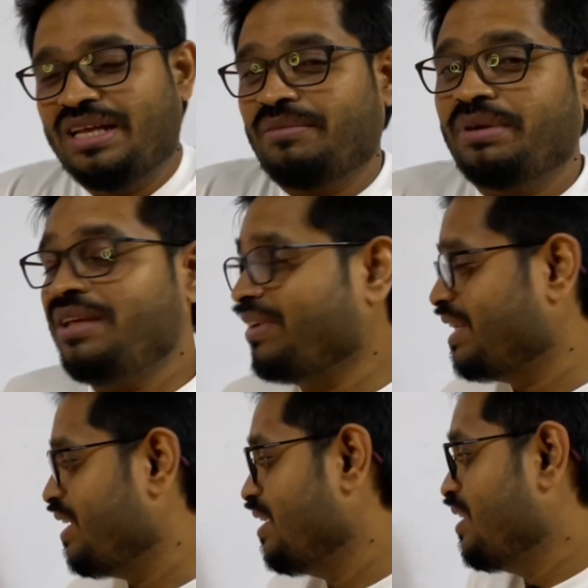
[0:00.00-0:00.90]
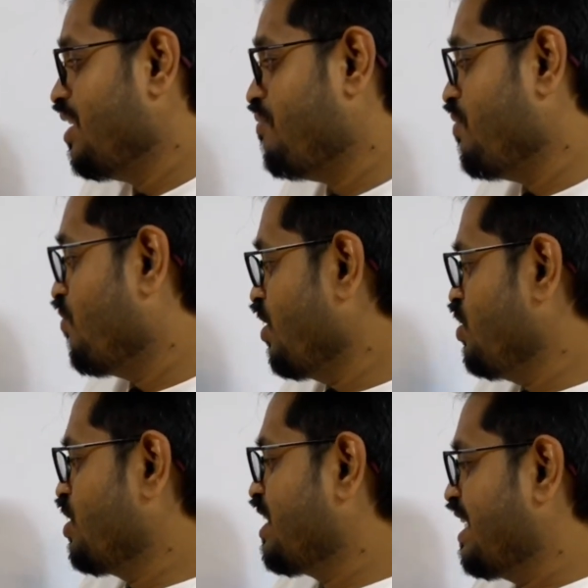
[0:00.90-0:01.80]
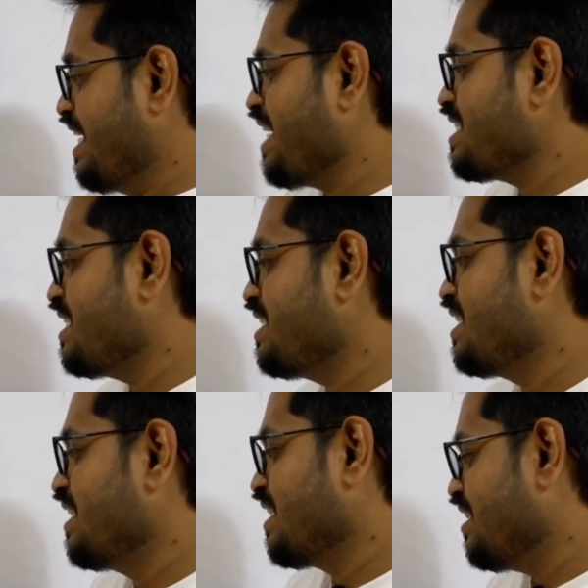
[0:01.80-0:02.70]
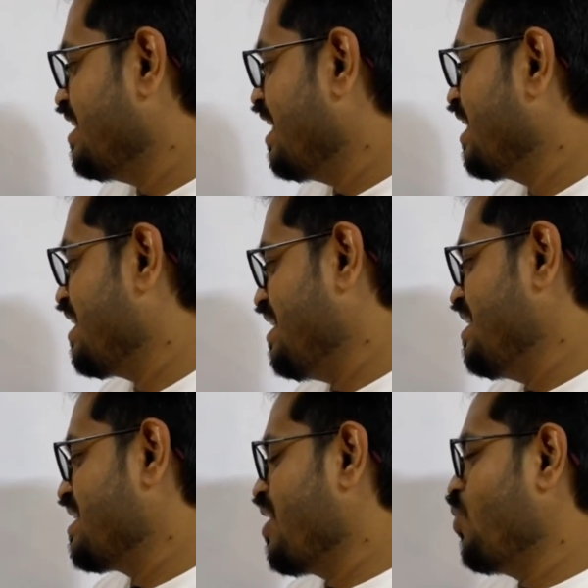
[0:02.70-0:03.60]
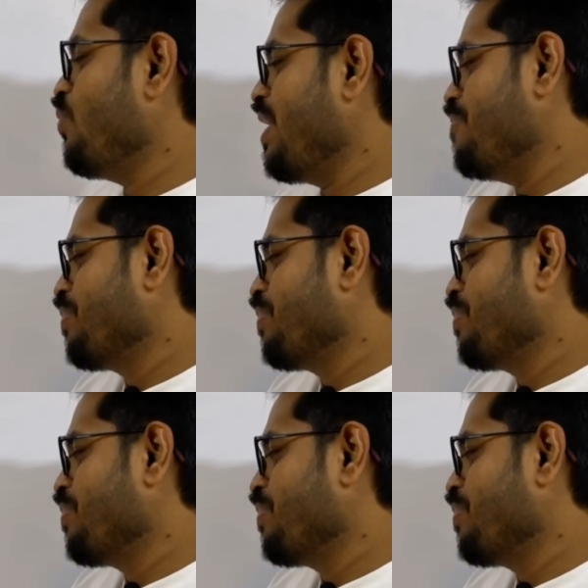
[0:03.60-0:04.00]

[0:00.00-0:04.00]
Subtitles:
but even then if you want to connect it, there is a way.